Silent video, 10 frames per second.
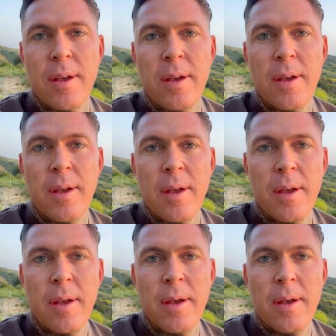
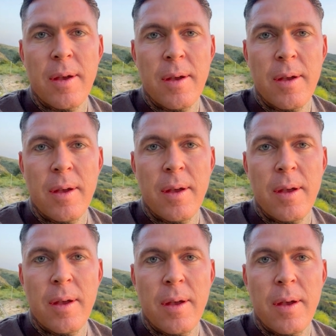
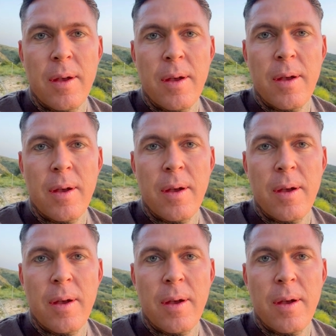[no speech]